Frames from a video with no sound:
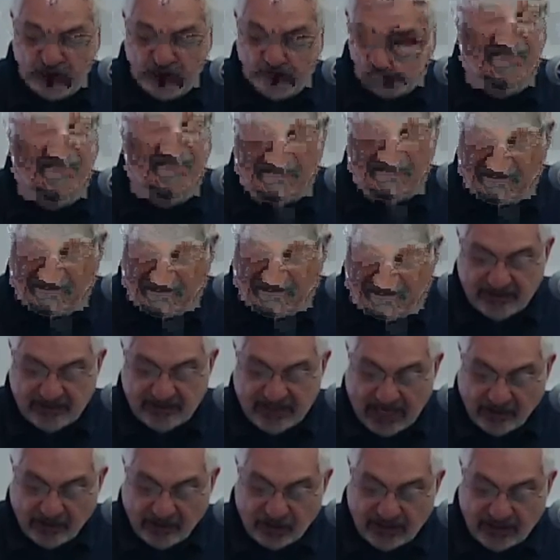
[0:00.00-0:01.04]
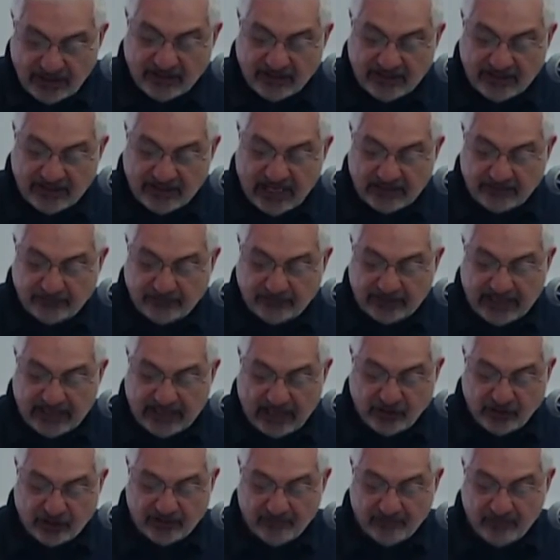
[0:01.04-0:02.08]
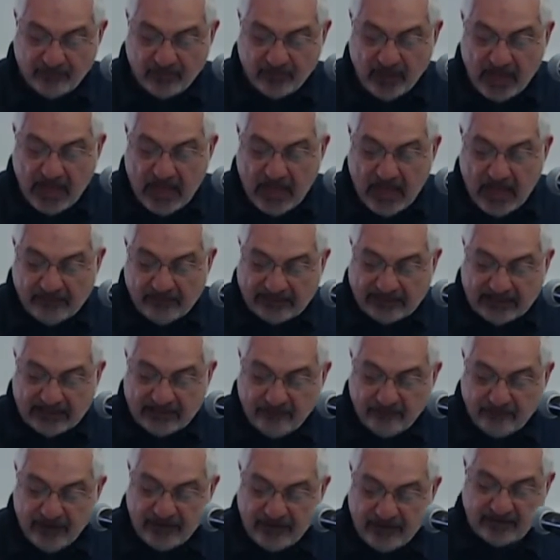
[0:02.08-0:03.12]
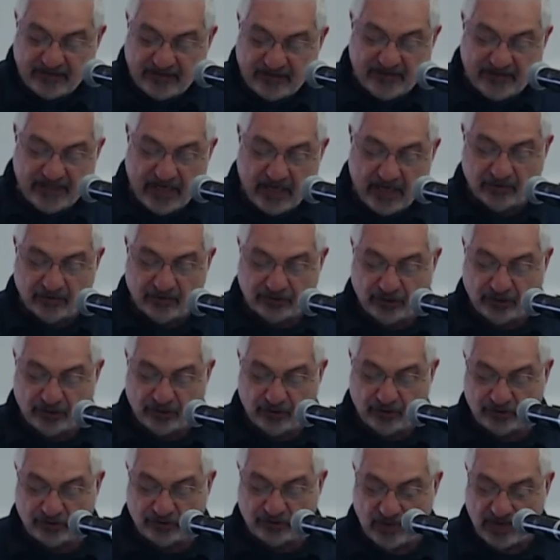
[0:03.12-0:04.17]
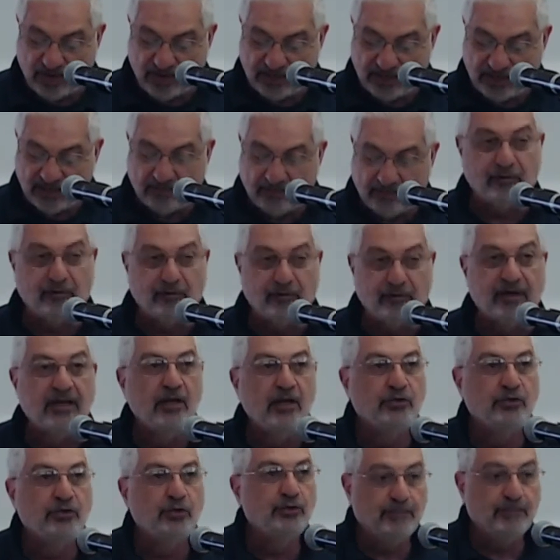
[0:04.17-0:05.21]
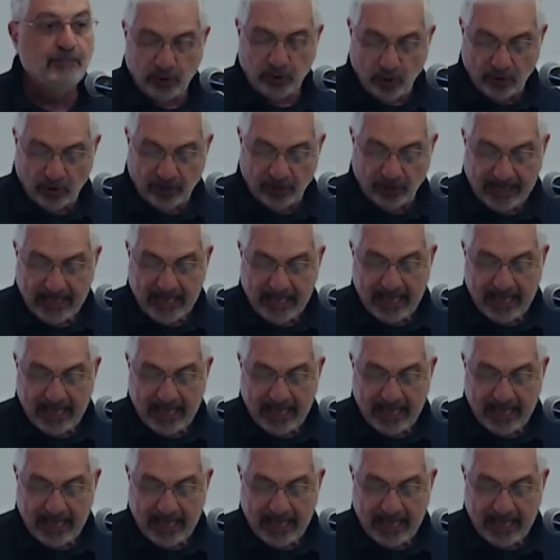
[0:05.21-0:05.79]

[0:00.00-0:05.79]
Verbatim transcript: radicalization and intensification that convinced the Young Turk triumvirate to deploy